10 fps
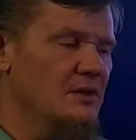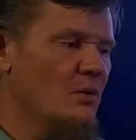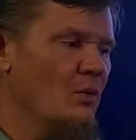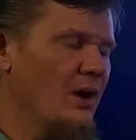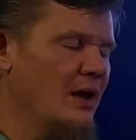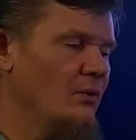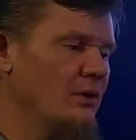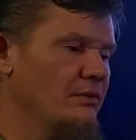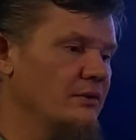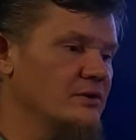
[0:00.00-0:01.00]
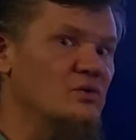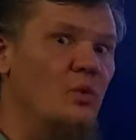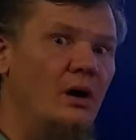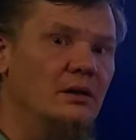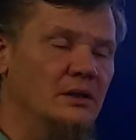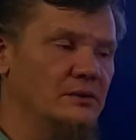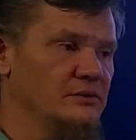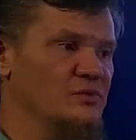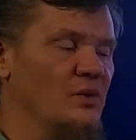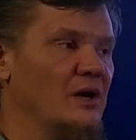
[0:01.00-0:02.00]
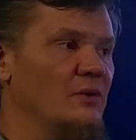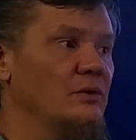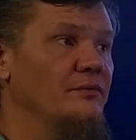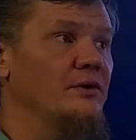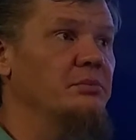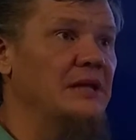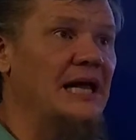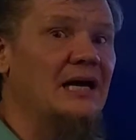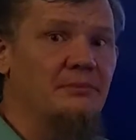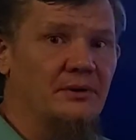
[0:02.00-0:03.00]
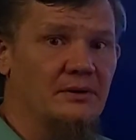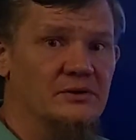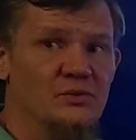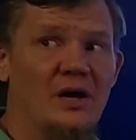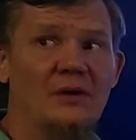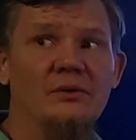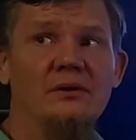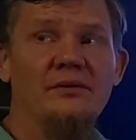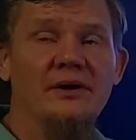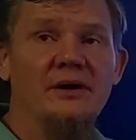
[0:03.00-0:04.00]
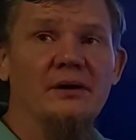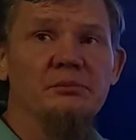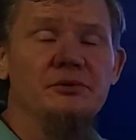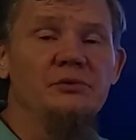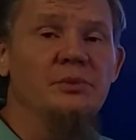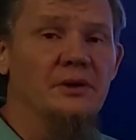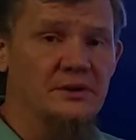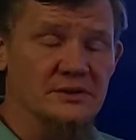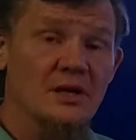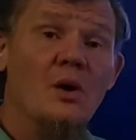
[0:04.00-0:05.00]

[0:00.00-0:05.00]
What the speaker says: Why weren't there swallows? Why weren't there blackbirds? Why weren't there bluebirds?